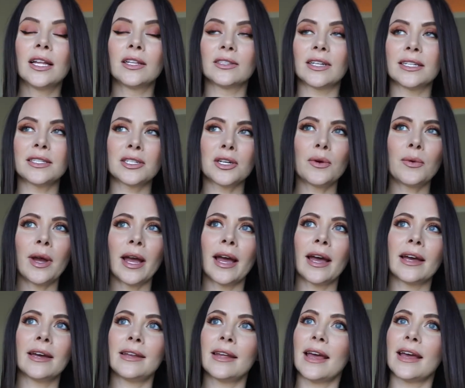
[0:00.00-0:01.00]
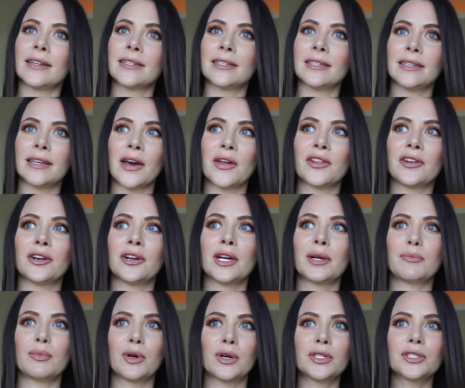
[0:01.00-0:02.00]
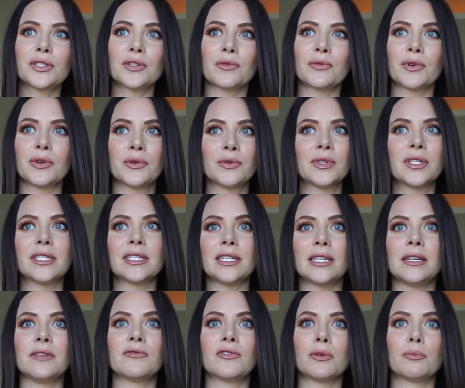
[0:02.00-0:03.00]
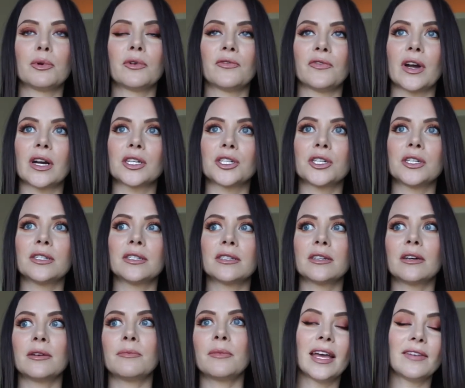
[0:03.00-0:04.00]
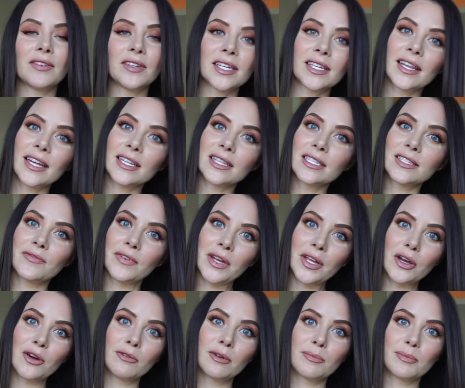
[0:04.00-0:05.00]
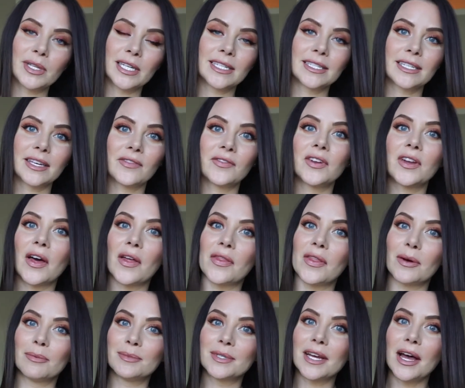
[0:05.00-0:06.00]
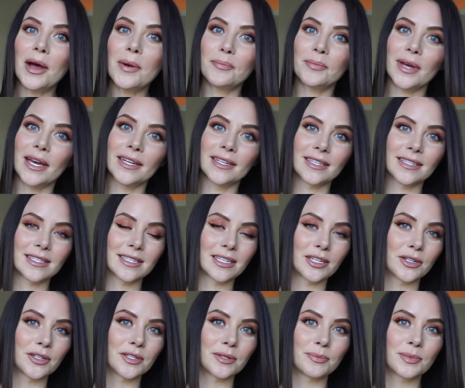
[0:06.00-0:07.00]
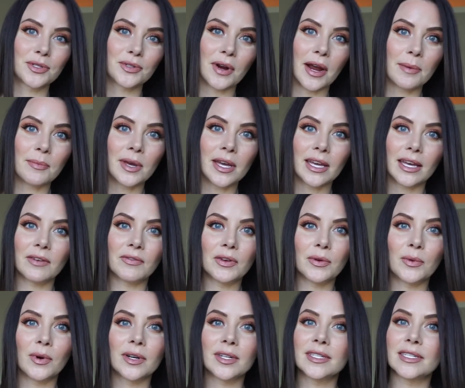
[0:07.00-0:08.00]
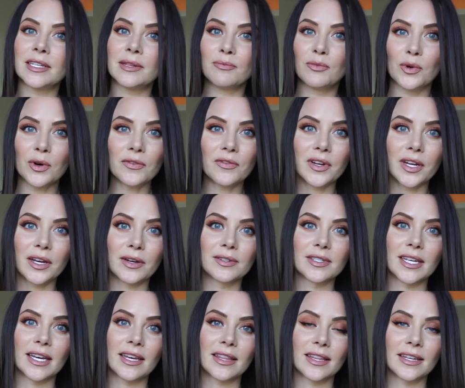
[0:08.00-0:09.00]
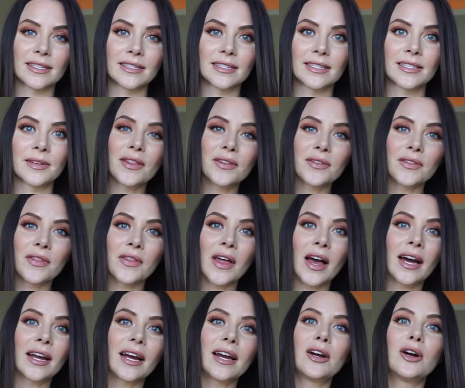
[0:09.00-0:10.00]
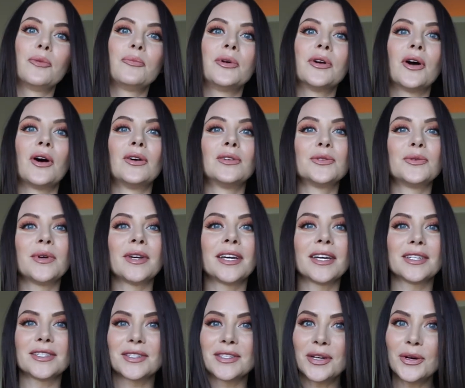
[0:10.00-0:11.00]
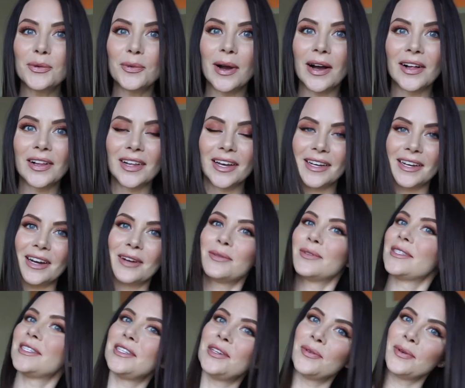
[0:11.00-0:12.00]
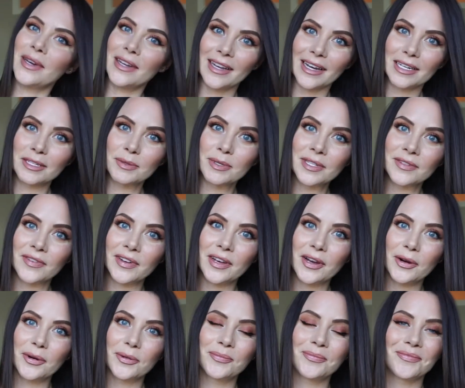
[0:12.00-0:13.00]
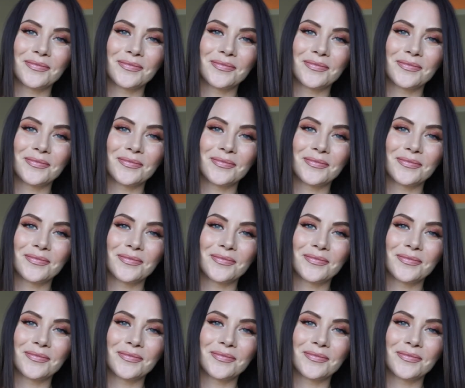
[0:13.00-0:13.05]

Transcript: Let's go ahead and together push through this need for perfectionism. If you did like this video, please give it a thumbs up and consider subscribing if you want to see more videos like this. Other than that, I hope you're all doing so well, and I will see you in next week's video.